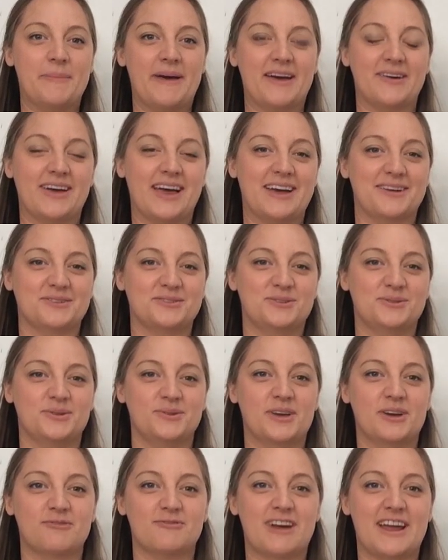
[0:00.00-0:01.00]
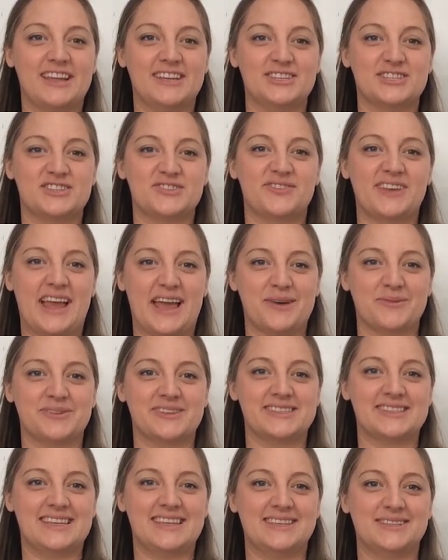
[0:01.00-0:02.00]
about how to arrange
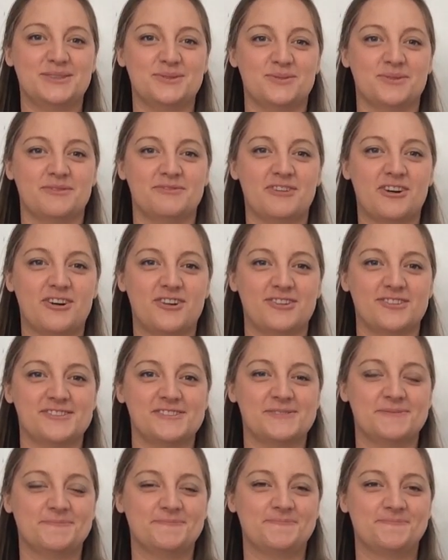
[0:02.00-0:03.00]
flowers into a vase.